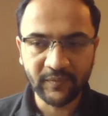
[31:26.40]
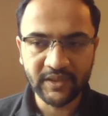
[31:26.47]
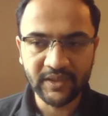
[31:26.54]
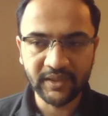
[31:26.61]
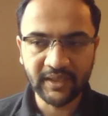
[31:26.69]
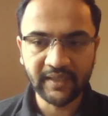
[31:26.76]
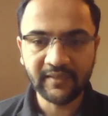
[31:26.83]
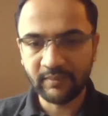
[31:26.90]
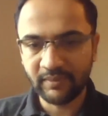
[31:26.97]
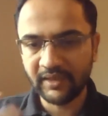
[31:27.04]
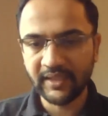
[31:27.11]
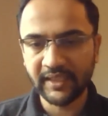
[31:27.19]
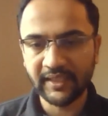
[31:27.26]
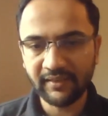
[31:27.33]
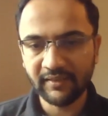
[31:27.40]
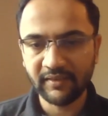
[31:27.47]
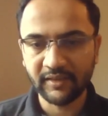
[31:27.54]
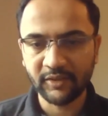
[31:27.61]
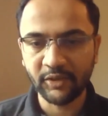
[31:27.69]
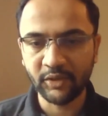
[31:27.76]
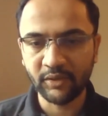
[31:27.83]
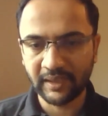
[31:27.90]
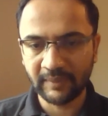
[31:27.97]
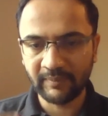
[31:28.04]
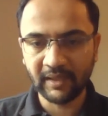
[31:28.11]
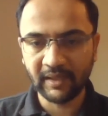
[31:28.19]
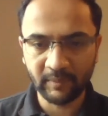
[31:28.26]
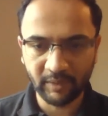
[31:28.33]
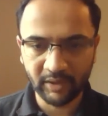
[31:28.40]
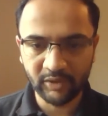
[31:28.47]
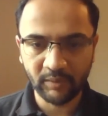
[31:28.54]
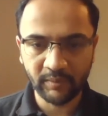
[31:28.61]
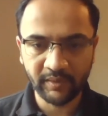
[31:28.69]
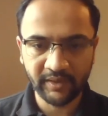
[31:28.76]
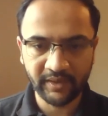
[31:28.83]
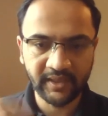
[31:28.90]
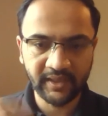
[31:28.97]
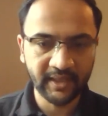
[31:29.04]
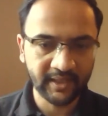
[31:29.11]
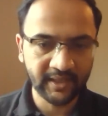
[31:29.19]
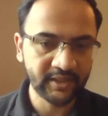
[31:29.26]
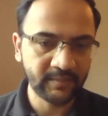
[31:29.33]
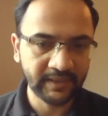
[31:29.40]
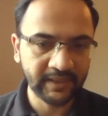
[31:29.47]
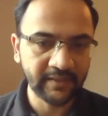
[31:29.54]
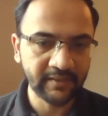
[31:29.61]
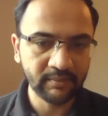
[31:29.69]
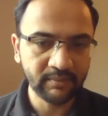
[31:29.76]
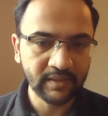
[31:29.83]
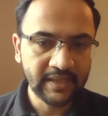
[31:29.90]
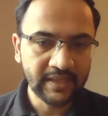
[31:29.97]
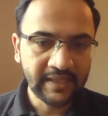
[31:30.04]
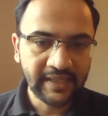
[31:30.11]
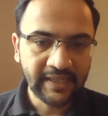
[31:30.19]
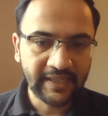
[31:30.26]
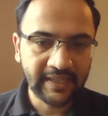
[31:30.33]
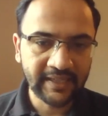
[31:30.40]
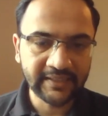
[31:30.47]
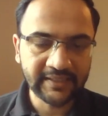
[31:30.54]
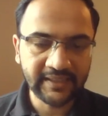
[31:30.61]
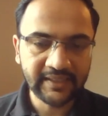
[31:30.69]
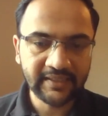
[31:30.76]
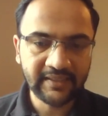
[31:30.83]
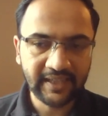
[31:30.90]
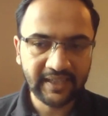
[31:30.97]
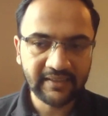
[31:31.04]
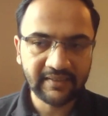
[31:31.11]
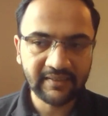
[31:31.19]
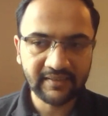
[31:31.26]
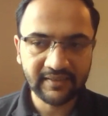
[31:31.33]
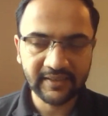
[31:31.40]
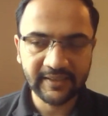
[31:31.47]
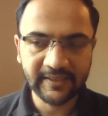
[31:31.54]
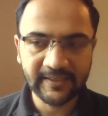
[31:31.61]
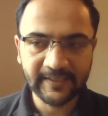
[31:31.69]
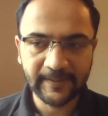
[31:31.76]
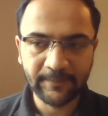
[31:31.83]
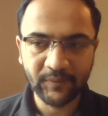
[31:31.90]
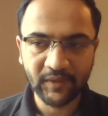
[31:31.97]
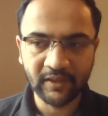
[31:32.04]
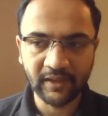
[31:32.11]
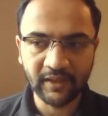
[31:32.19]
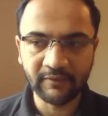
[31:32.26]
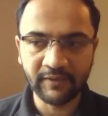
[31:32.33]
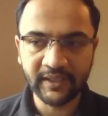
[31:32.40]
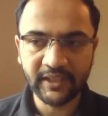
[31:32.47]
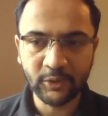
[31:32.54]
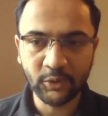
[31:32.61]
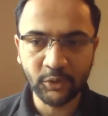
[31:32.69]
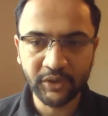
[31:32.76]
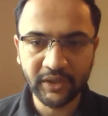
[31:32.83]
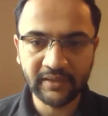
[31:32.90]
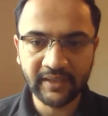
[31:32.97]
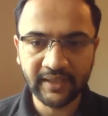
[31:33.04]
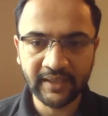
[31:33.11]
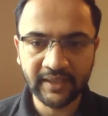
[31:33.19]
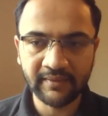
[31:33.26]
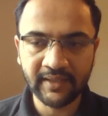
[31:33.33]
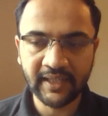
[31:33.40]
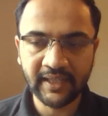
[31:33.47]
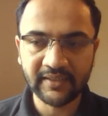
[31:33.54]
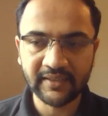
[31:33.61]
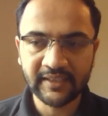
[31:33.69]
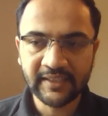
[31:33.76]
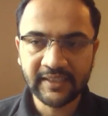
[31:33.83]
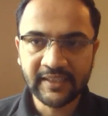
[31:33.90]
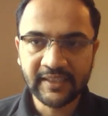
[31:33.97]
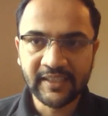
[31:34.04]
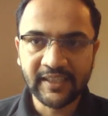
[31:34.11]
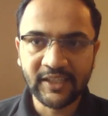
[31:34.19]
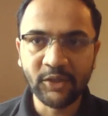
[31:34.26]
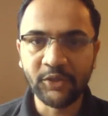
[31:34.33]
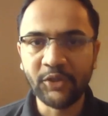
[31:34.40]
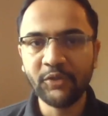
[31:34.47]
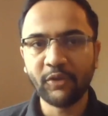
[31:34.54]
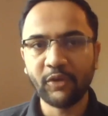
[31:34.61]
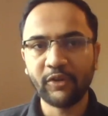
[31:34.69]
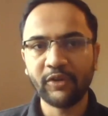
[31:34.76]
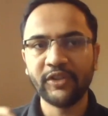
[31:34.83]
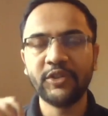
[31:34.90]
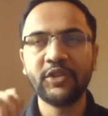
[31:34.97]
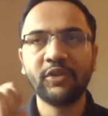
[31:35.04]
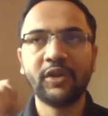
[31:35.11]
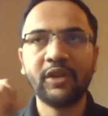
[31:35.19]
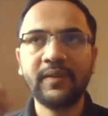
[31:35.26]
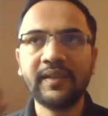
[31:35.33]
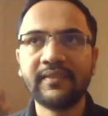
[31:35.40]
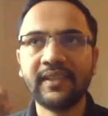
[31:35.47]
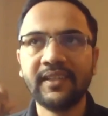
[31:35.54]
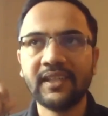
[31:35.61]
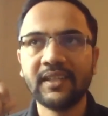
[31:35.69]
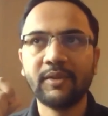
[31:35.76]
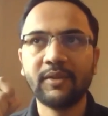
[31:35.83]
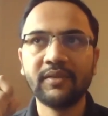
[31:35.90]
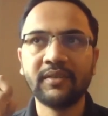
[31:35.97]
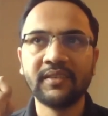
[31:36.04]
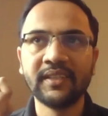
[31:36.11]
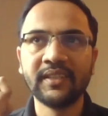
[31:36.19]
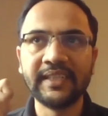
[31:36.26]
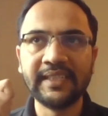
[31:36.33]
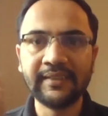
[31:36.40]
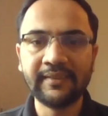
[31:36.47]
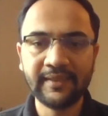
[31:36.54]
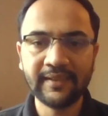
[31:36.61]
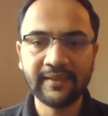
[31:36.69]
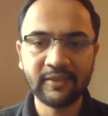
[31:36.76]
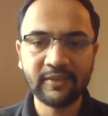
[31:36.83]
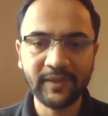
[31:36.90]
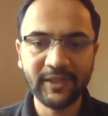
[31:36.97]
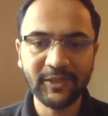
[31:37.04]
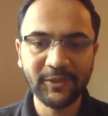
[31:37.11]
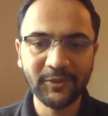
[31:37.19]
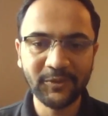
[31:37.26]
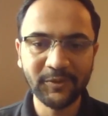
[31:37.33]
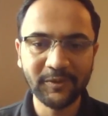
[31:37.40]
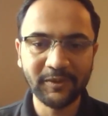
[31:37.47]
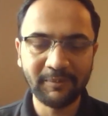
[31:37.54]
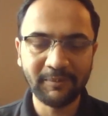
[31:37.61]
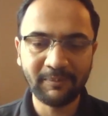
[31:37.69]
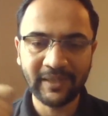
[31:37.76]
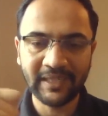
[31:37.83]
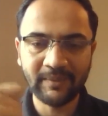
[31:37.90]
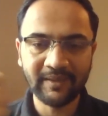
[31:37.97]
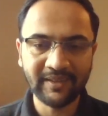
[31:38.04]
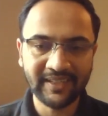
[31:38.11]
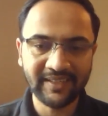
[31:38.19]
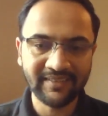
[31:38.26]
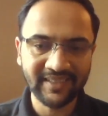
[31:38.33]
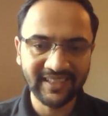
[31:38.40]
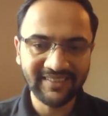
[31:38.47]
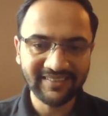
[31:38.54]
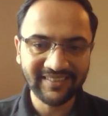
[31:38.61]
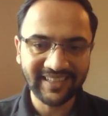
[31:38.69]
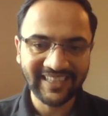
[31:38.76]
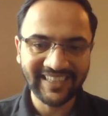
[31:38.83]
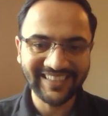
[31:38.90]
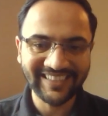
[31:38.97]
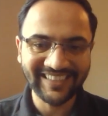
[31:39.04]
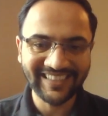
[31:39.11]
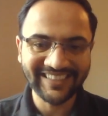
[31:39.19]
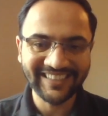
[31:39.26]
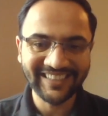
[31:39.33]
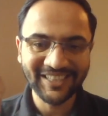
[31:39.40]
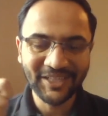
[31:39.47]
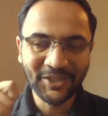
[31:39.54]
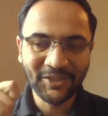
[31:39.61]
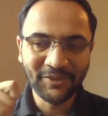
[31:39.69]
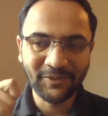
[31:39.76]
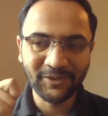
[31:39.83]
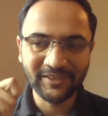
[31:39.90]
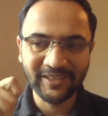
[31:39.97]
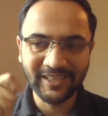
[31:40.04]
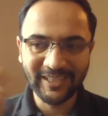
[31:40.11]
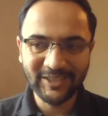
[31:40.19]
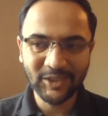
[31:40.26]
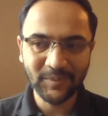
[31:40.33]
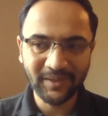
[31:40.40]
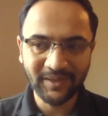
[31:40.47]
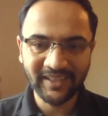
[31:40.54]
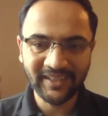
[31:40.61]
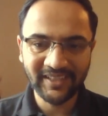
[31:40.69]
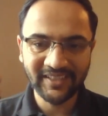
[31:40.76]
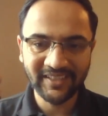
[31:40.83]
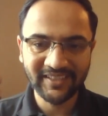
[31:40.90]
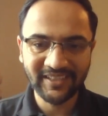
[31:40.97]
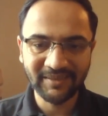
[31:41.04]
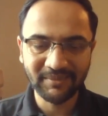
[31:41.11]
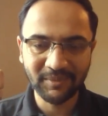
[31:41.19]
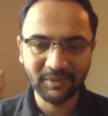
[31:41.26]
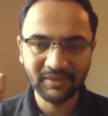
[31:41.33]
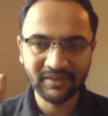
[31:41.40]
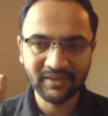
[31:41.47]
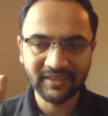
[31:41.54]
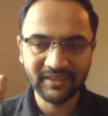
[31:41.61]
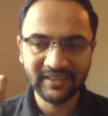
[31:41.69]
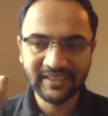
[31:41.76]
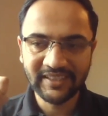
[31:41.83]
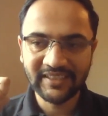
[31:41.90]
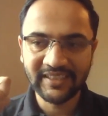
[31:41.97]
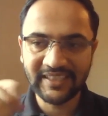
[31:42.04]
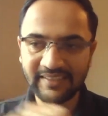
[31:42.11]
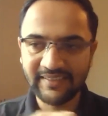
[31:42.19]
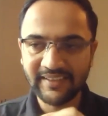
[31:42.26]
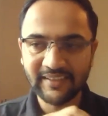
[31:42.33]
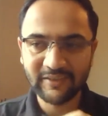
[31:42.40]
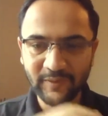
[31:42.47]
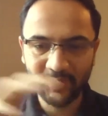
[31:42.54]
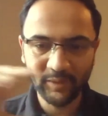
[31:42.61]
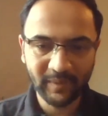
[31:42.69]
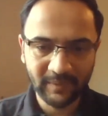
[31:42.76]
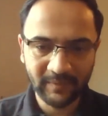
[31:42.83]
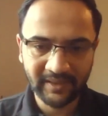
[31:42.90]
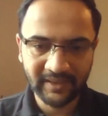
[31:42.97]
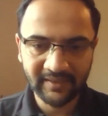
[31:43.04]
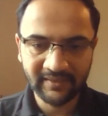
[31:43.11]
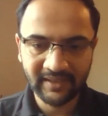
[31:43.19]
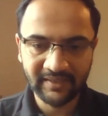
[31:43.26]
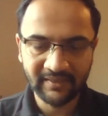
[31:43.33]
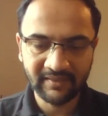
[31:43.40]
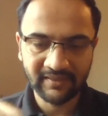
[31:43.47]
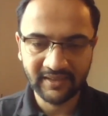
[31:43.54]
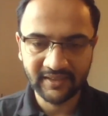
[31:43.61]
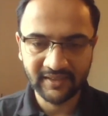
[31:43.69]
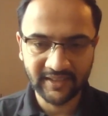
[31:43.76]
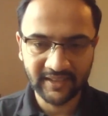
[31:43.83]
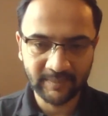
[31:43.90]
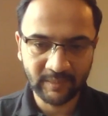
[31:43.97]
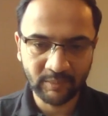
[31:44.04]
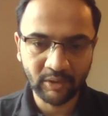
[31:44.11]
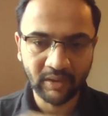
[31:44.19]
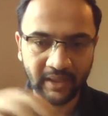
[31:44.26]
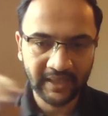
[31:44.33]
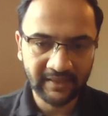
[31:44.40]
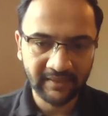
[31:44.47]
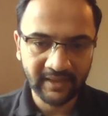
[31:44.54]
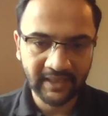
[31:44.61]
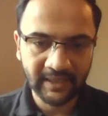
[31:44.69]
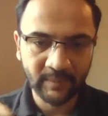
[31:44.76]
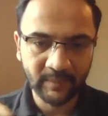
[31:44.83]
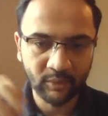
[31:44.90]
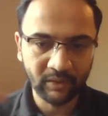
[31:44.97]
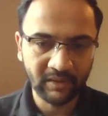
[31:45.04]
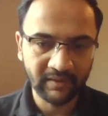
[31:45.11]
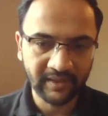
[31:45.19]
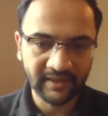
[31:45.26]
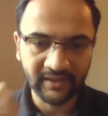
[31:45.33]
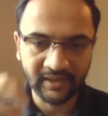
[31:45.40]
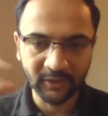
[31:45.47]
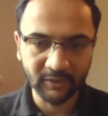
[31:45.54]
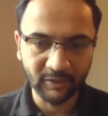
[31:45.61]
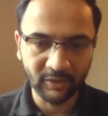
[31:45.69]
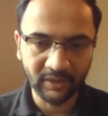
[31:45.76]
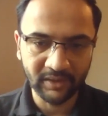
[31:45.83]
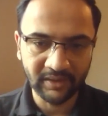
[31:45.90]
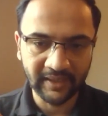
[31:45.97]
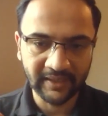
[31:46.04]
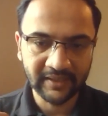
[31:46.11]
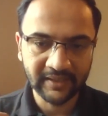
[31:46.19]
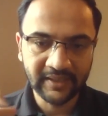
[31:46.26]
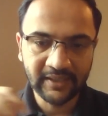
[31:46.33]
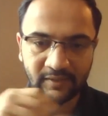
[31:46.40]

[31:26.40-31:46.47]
which did similar things to use epipolar geometry in the attention mechanism. And I think that's a very crucial thing, is that you should always think about the easiest way to parameterize things. And I think for 3D geometry, the easiest way to parameterize things is epipolar lines and epipoles, and all like